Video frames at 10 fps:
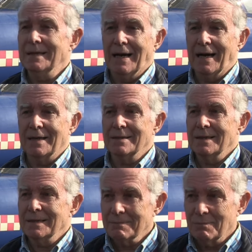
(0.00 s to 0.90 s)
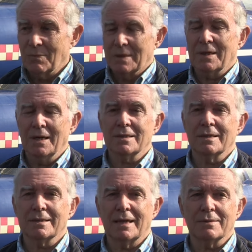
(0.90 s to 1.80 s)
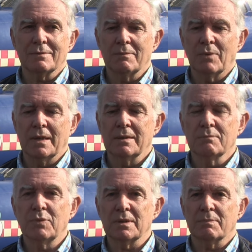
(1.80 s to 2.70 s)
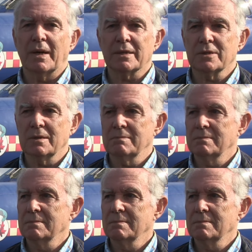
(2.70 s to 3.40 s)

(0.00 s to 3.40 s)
And went hurtling down the runway, put the brakes on,